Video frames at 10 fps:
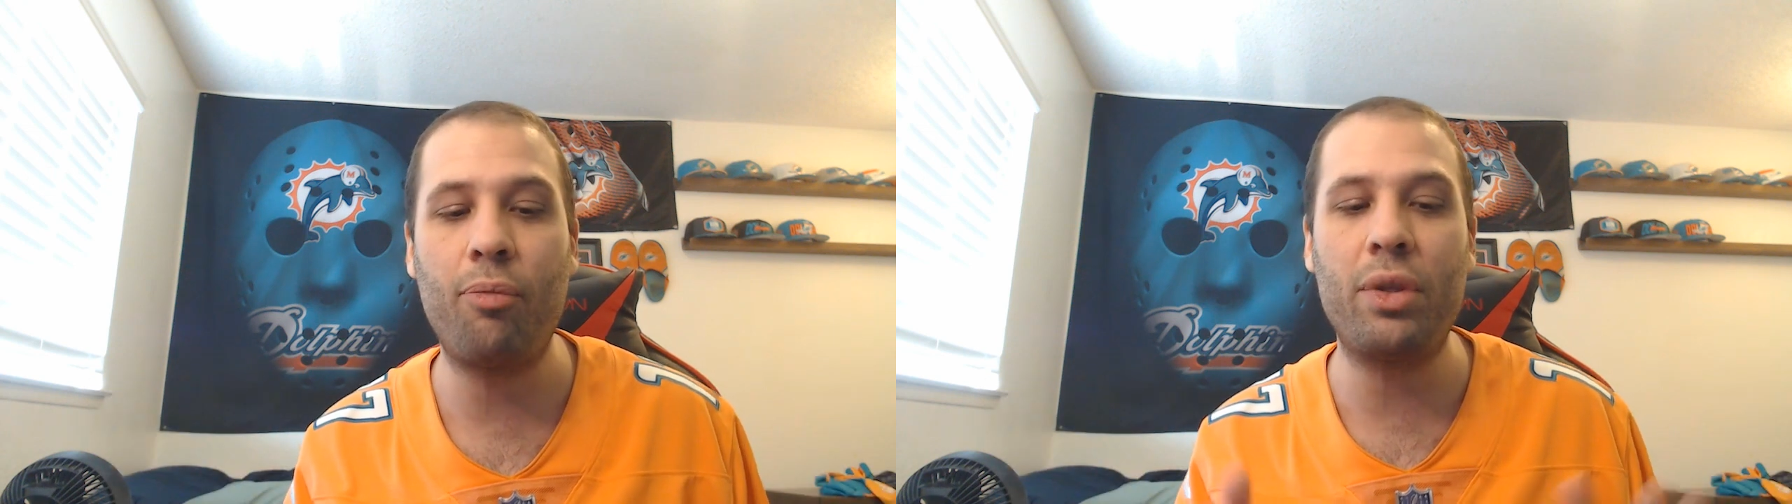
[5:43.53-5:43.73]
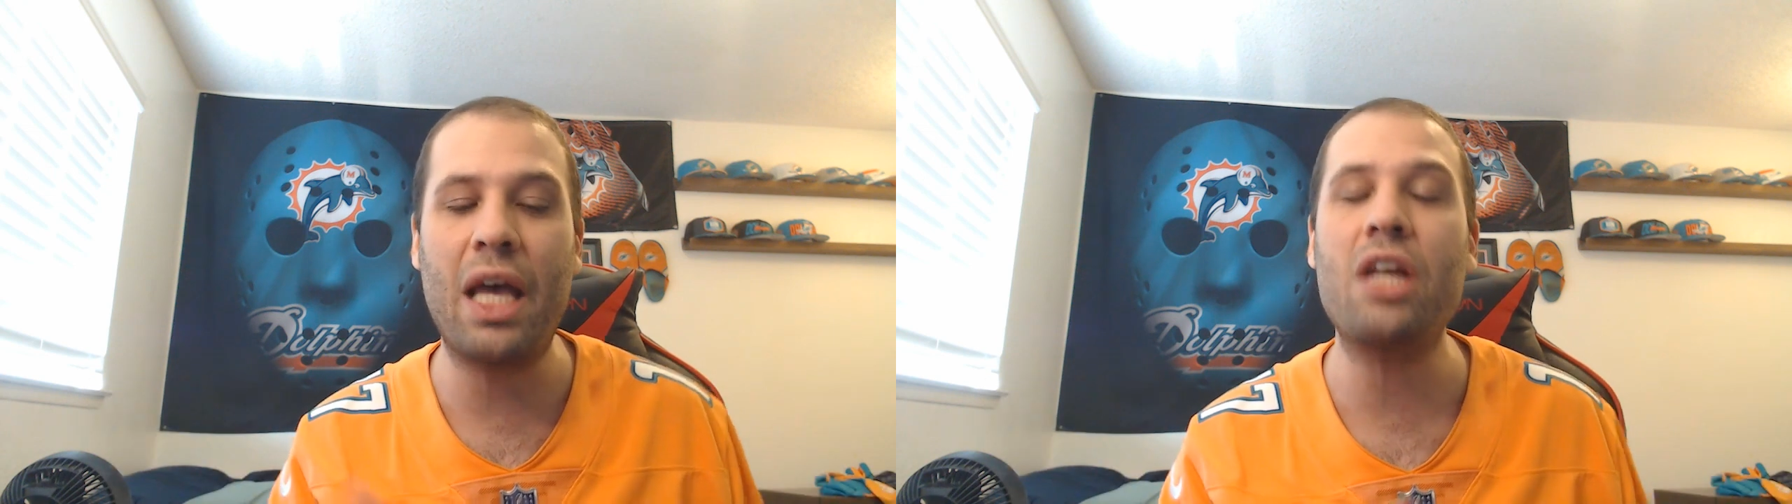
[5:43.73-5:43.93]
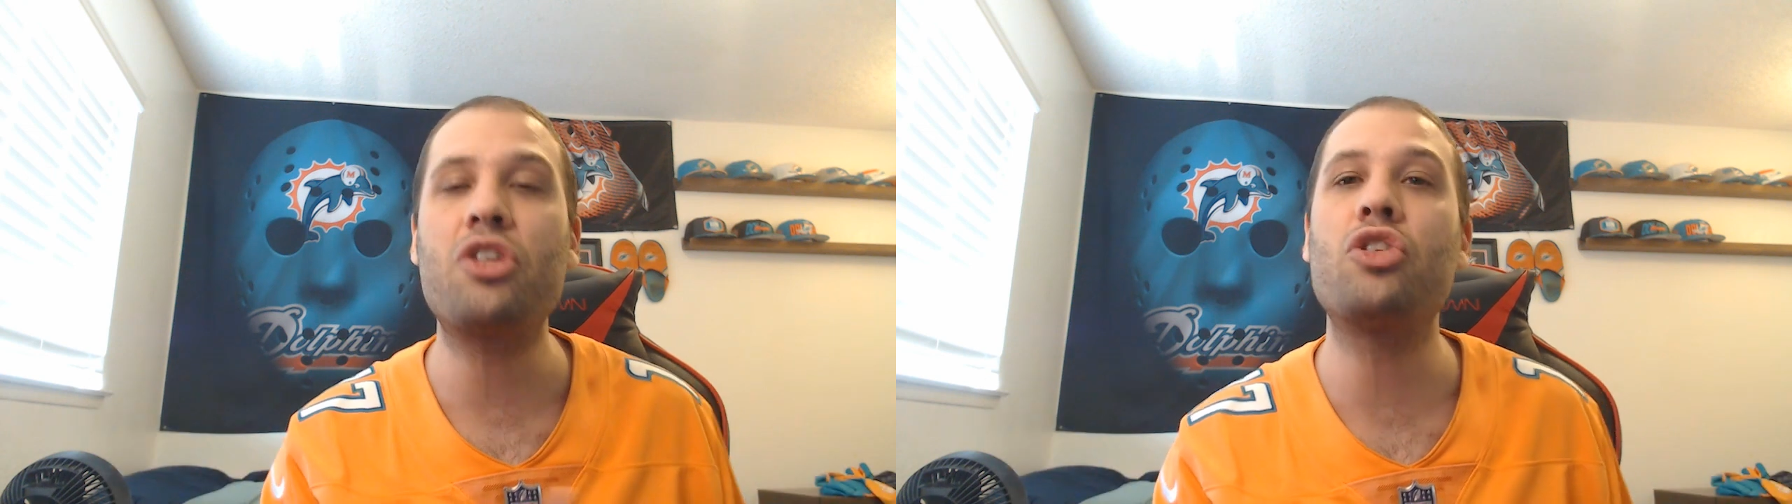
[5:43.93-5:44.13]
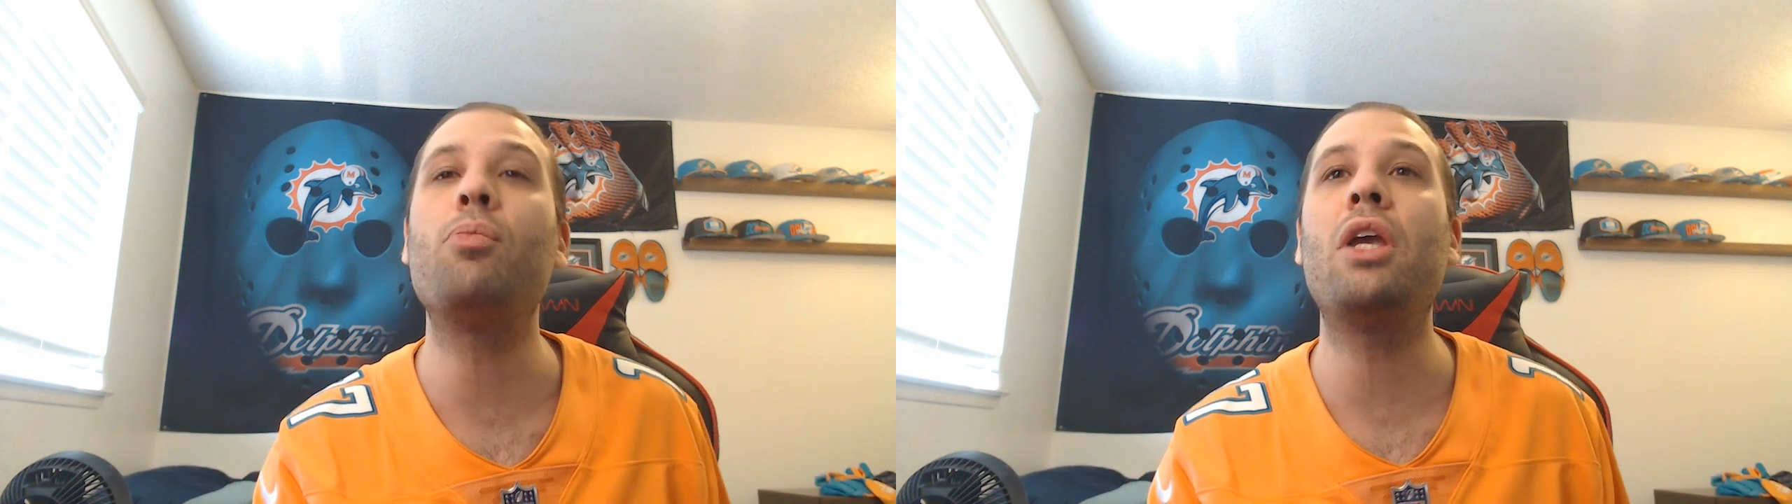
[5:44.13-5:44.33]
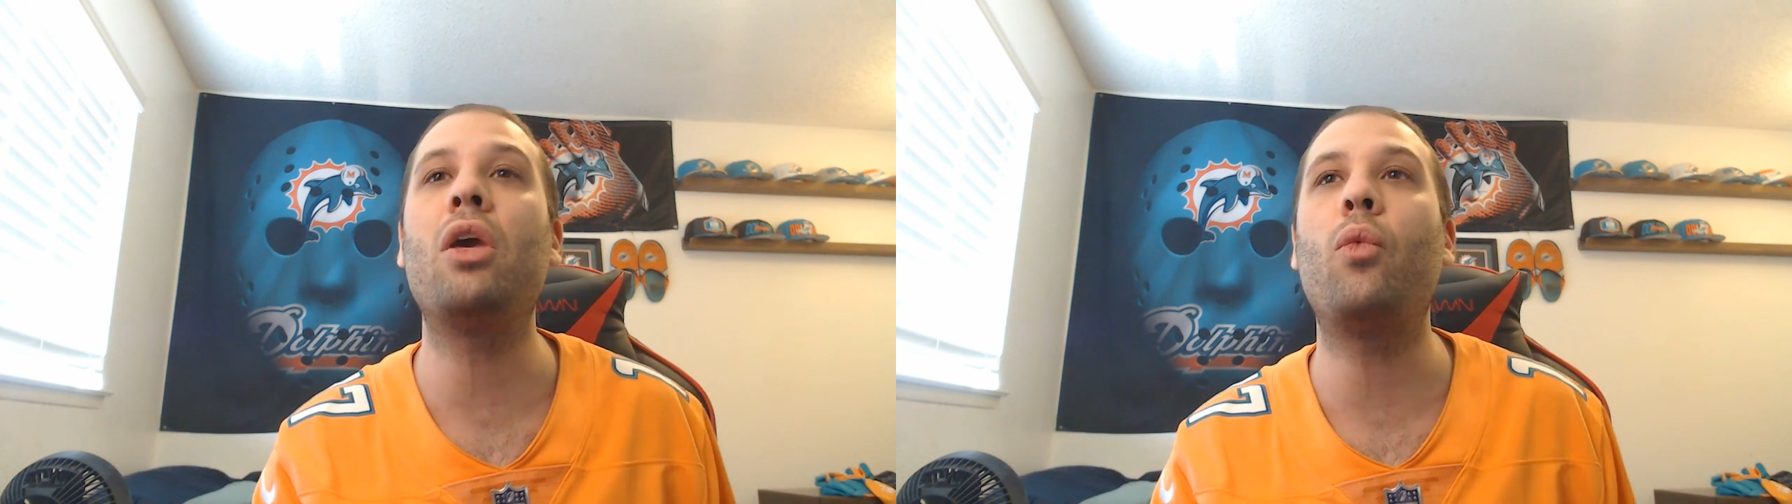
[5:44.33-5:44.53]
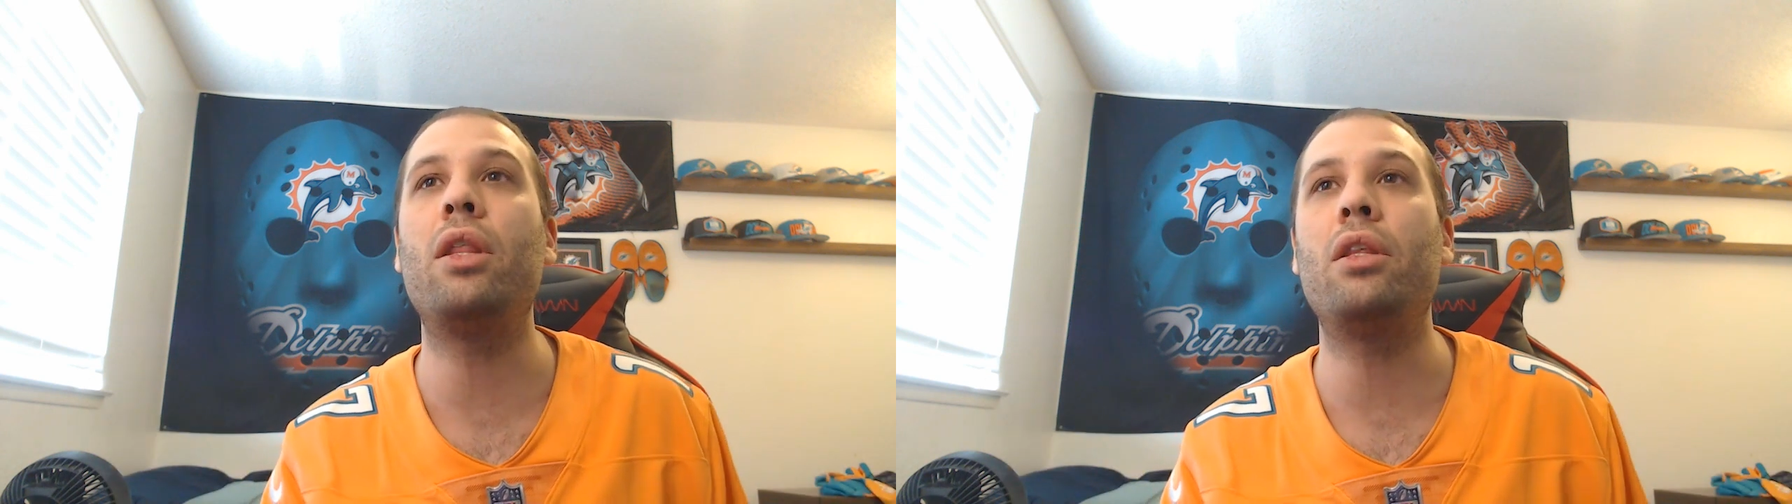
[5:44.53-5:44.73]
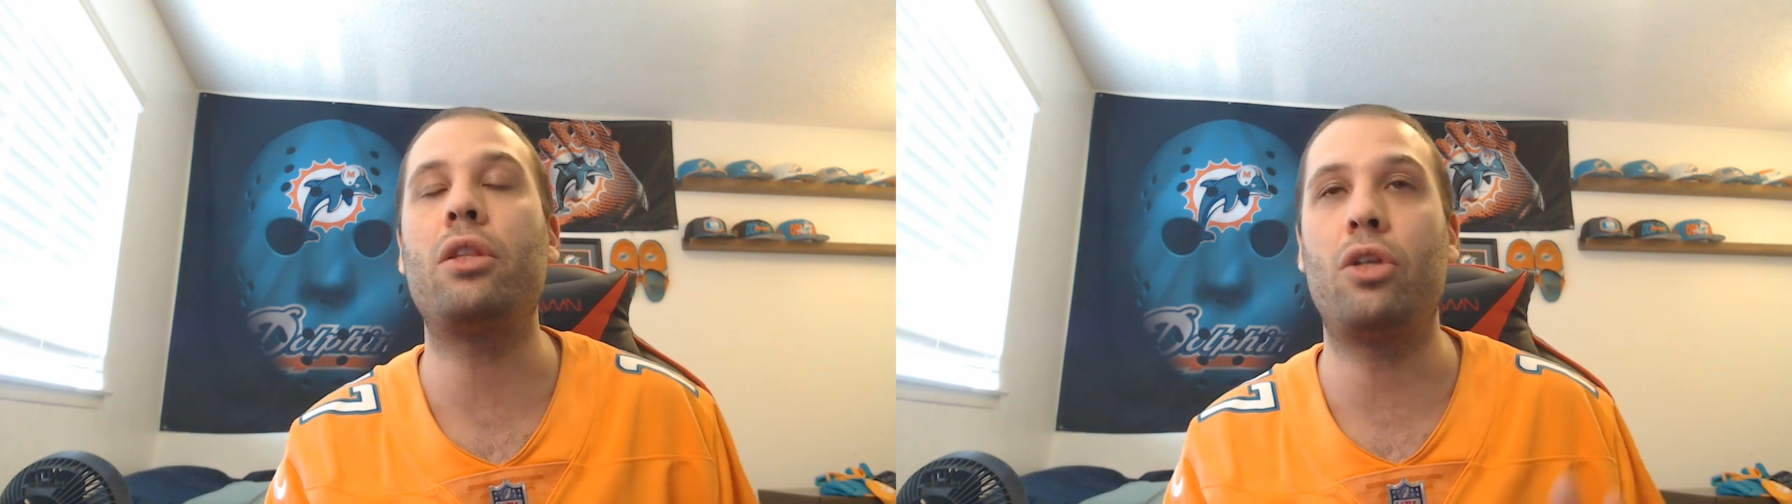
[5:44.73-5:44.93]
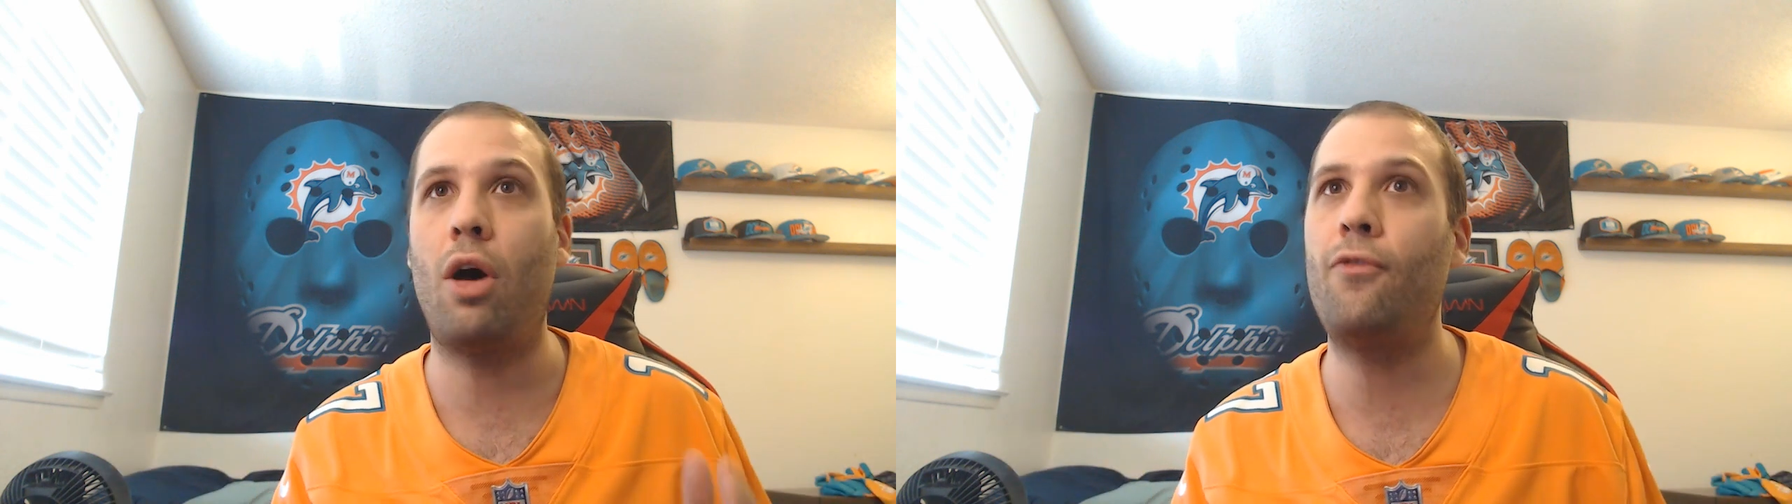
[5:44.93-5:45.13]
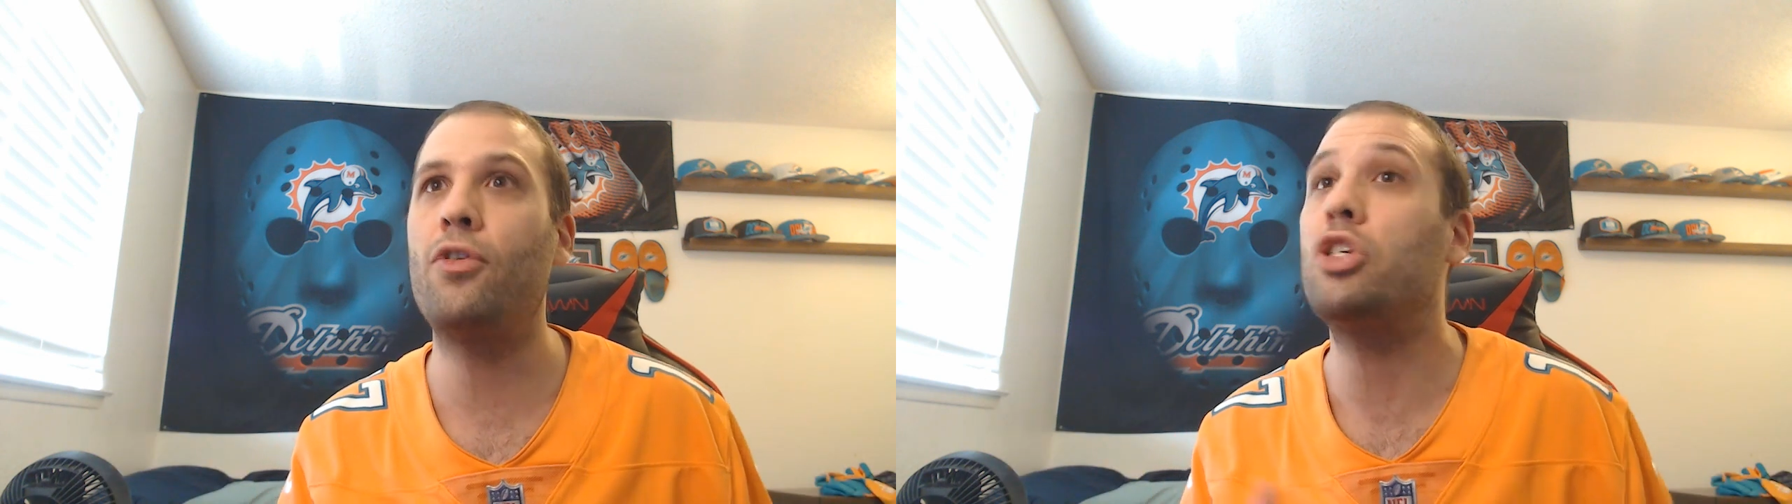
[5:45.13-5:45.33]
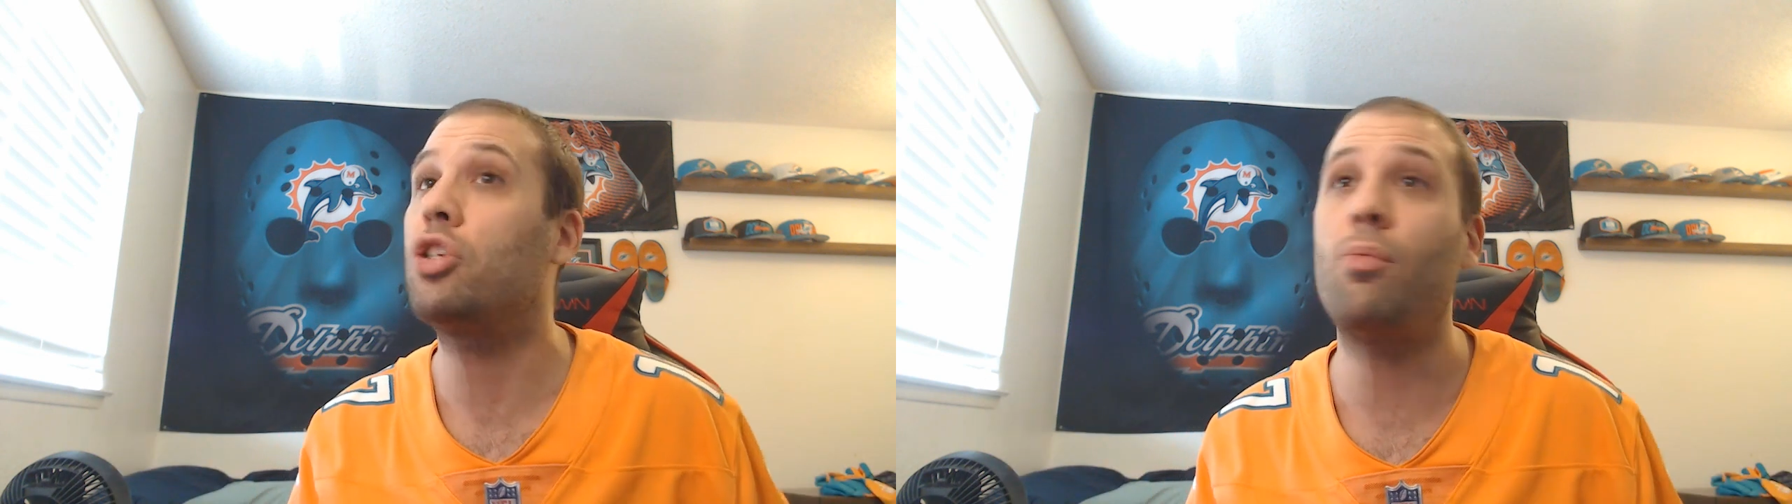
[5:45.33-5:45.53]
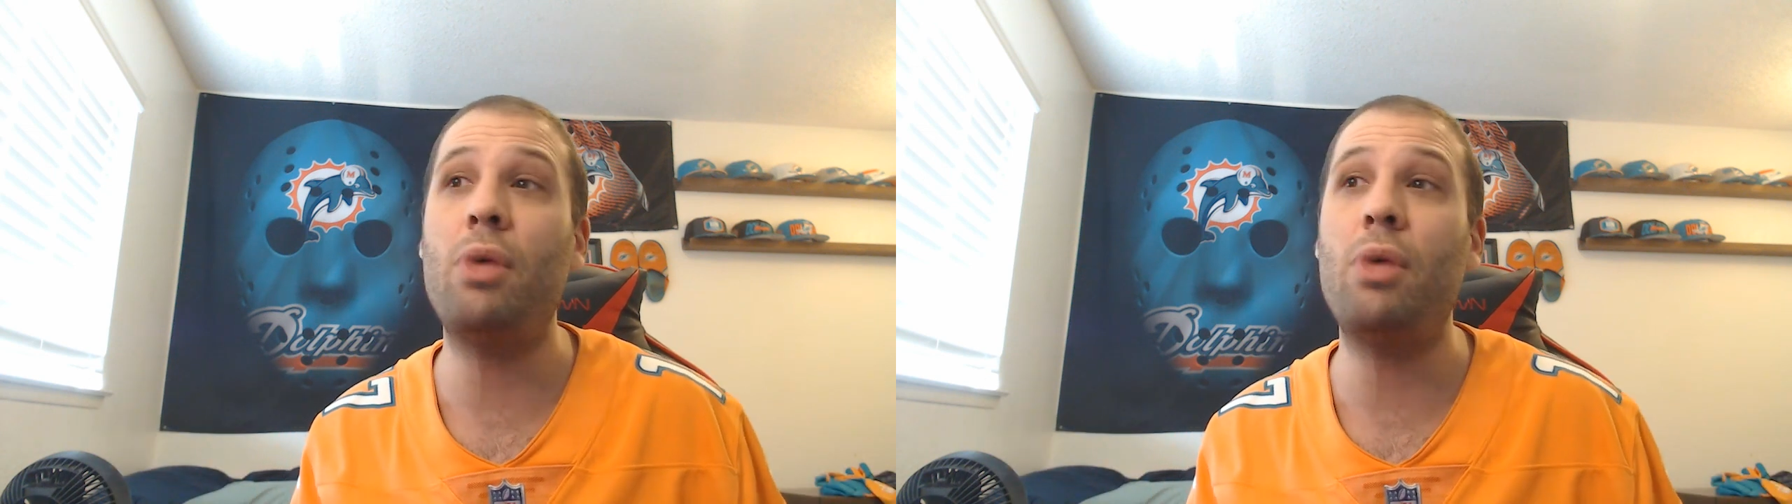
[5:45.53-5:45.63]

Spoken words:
but that should be a win that the Dolphins should